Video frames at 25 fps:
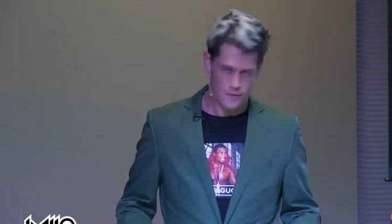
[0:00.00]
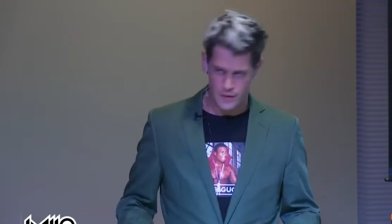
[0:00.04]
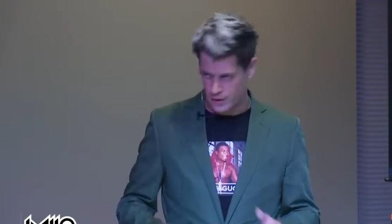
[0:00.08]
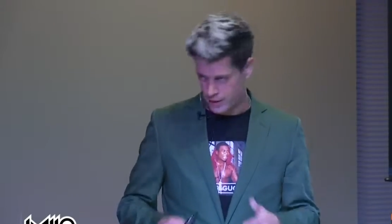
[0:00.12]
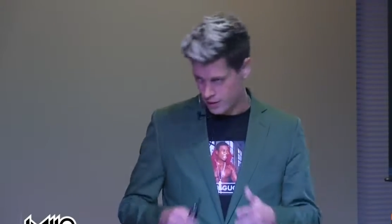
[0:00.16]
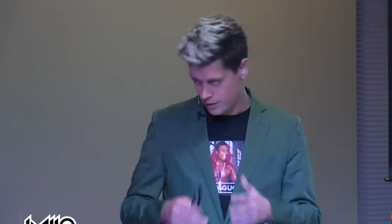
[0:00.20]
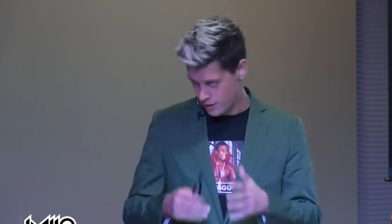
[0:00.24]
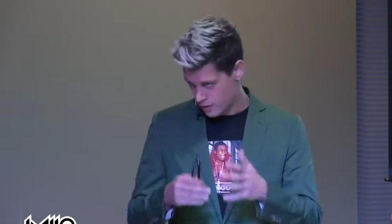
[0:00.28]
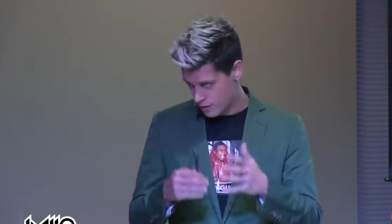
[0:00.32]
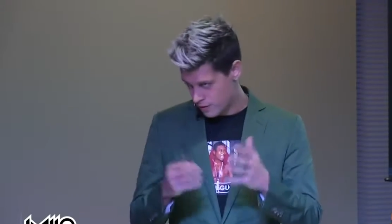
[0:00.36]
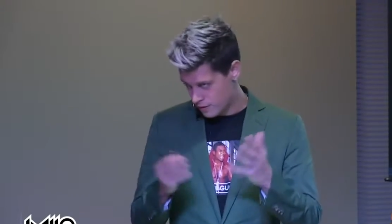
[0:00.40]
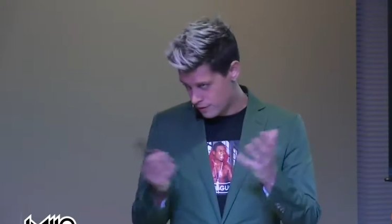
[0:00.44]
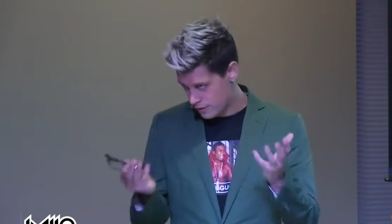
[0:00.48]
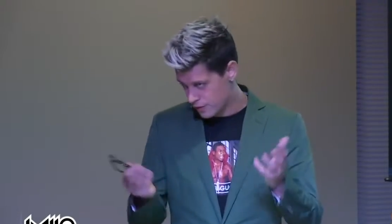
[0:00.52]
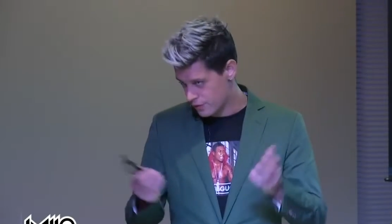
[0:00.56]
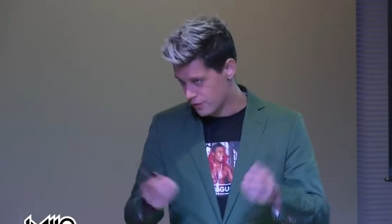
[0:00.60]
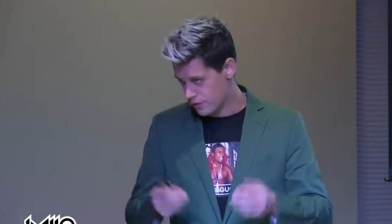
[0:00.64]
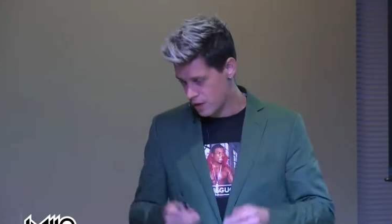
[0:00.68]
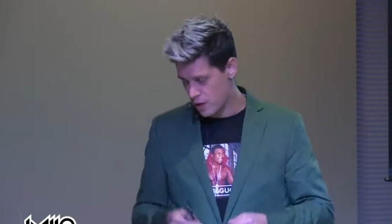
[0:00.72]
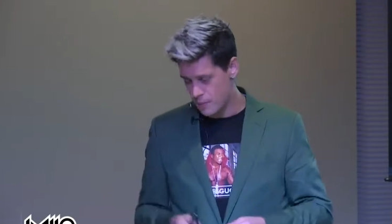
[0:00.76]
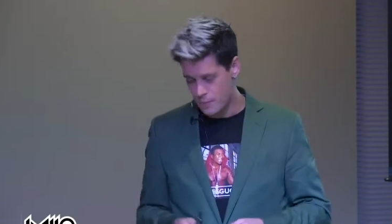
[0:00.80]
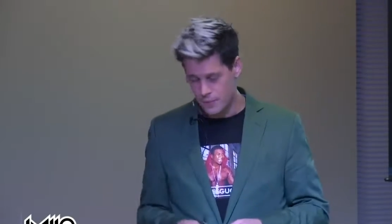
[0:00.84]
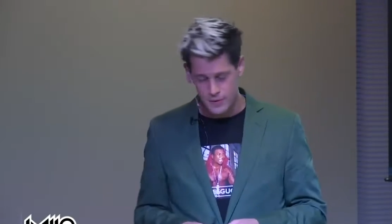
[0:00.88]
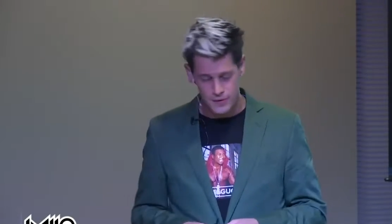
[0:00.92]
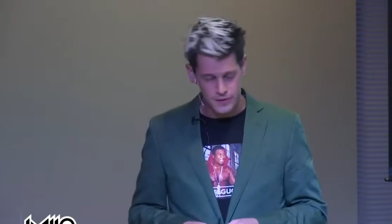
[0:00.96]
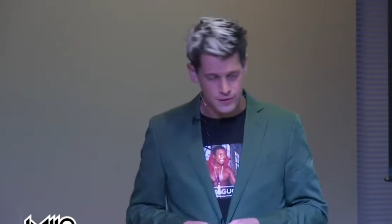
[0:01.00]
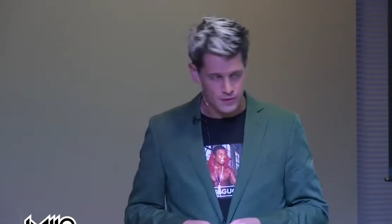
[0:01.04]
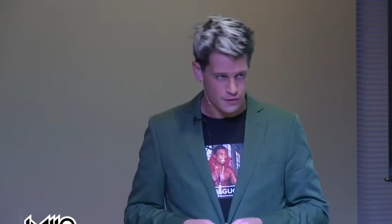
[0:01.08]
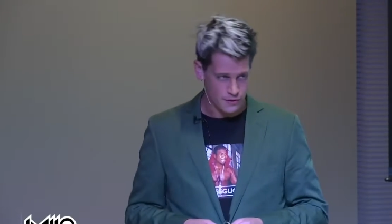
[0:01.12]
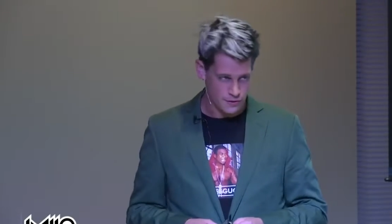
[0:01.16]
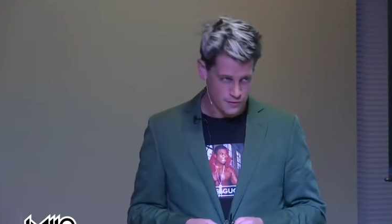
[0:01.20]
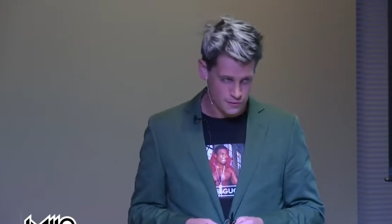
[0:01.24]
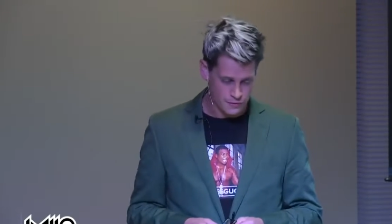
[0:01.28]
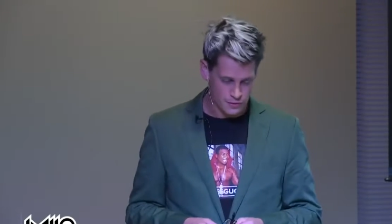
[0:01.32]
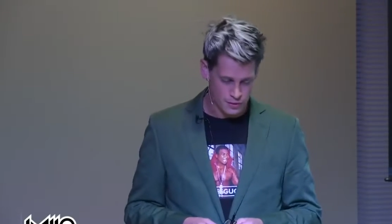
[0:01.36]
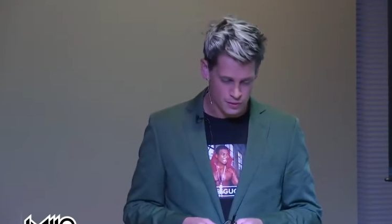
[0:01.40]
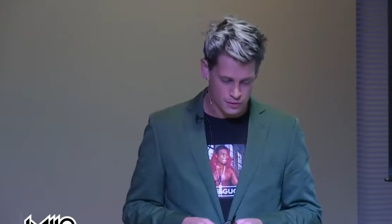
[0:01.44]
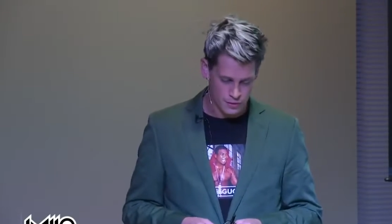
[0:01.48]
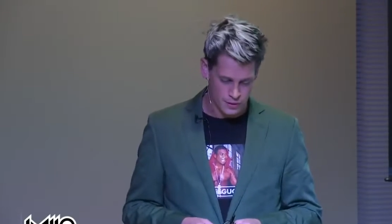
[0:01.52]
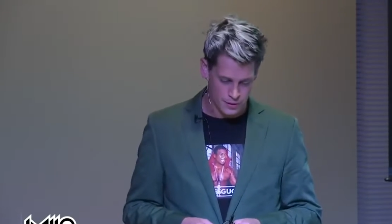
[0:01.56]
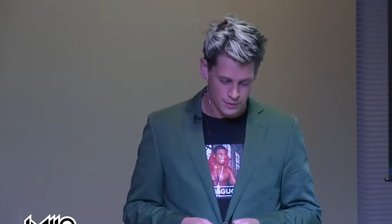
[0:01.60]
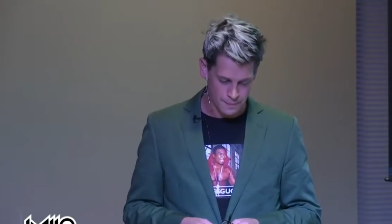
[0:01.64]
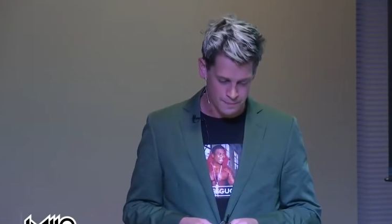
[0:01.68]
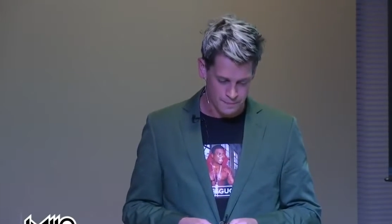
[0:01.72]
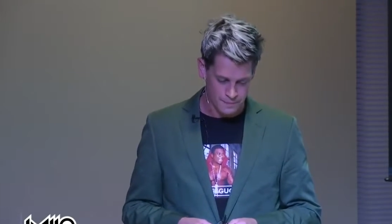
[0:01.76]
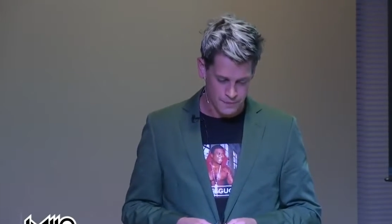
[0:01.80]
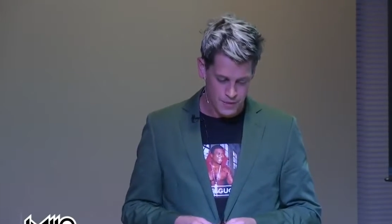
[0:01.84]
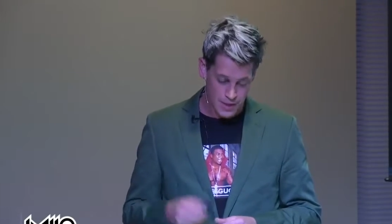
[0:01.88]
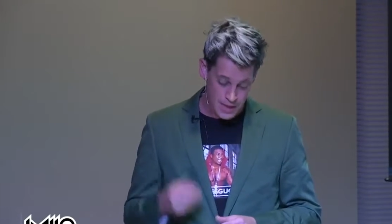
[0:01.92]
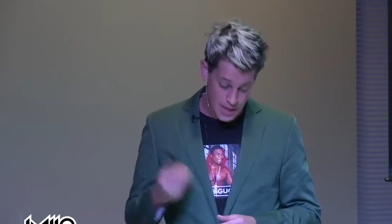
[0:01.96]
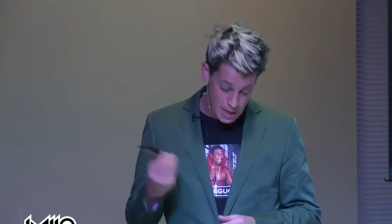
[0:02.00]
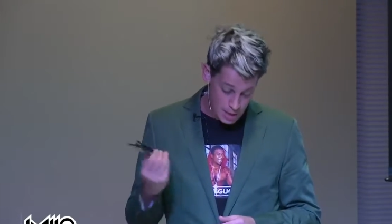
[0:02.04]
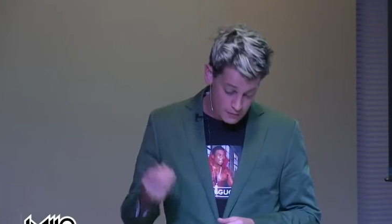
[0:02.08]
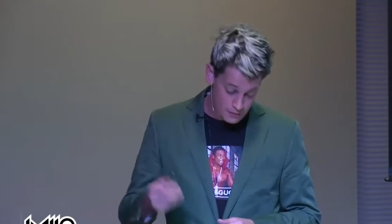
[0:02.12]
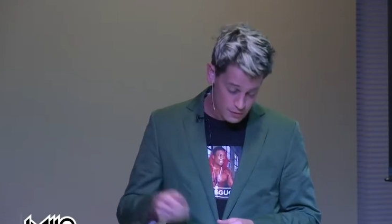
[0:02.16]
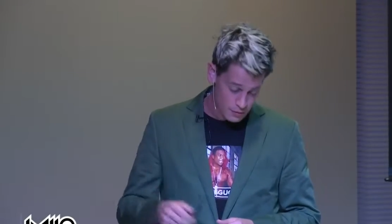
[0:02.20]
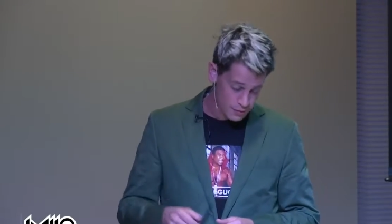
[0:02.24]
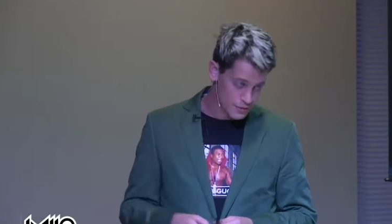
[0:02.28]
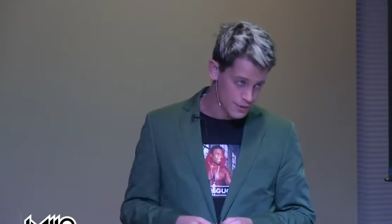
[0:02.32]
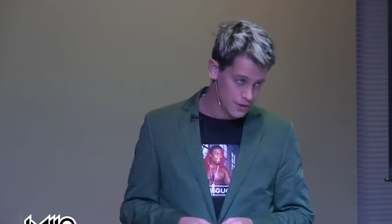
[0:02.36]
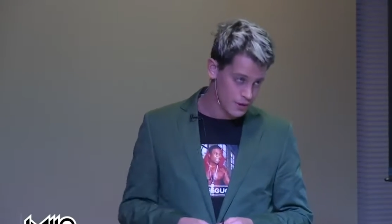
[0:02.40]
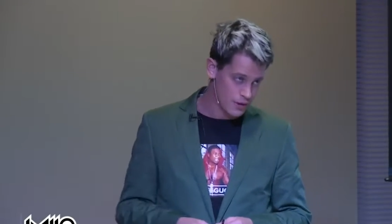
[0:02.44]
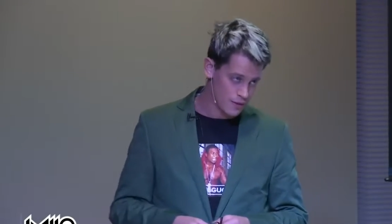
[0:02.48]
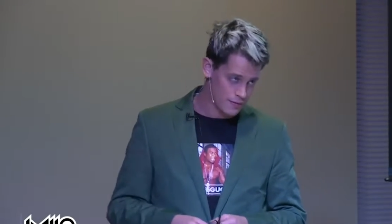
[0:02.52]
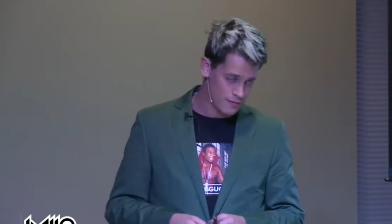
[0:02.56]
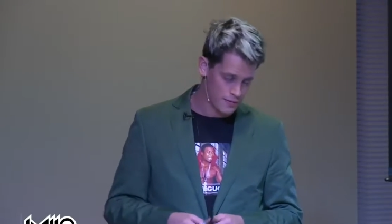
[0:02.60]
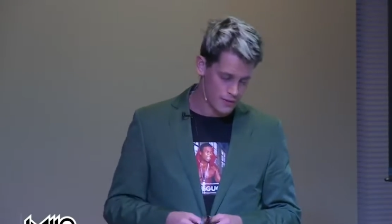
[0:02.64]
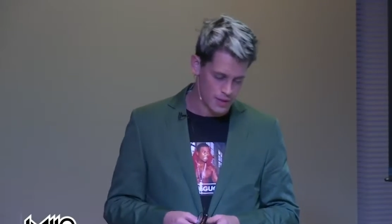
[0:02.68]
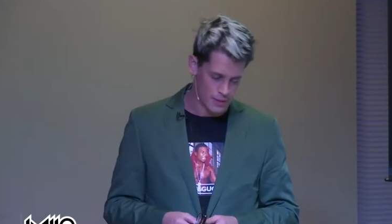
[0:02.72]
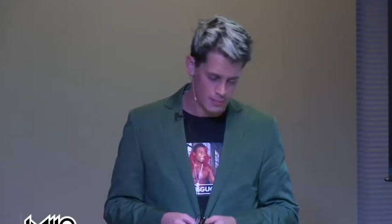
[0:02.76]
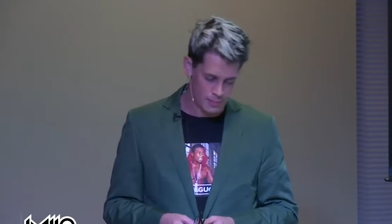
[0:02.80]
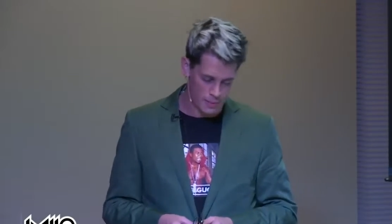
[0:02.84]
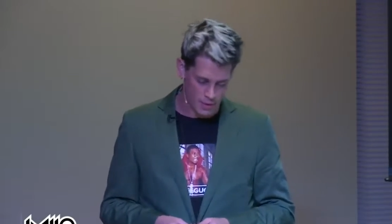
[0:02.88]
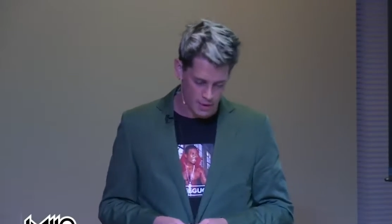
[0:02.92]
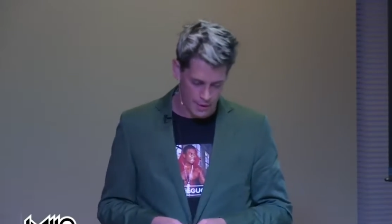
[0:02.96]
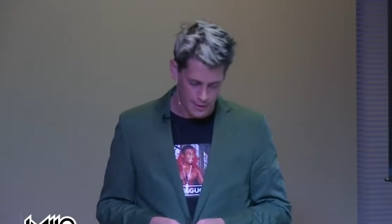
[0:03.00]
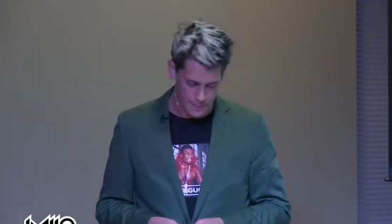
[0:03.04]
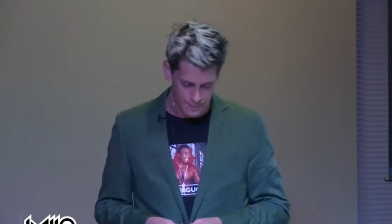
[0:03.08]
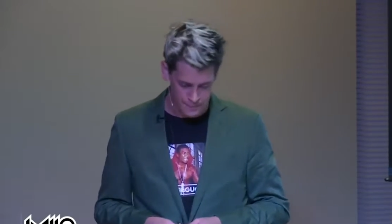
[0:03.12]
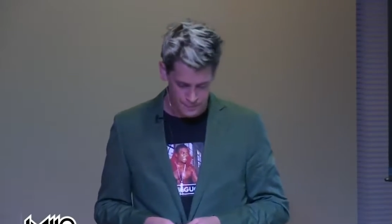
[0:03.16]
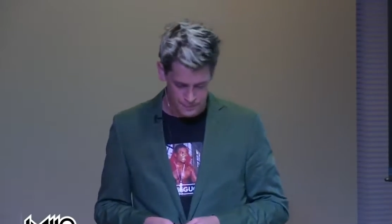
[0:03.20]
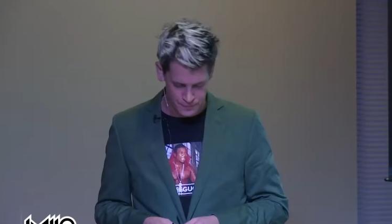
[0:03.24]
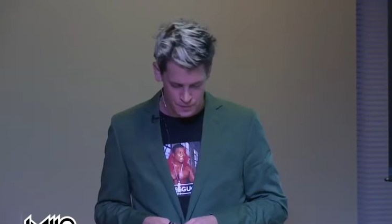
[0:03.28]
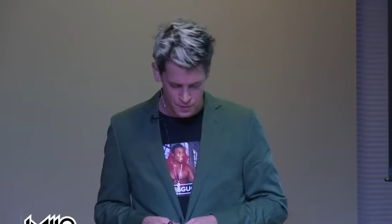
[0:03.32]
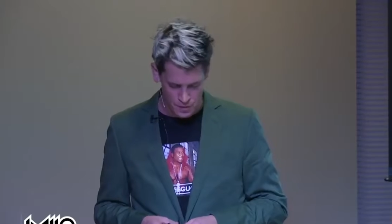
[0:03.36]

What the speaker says: The company started to falter. And now, of course, it can't find a buyer.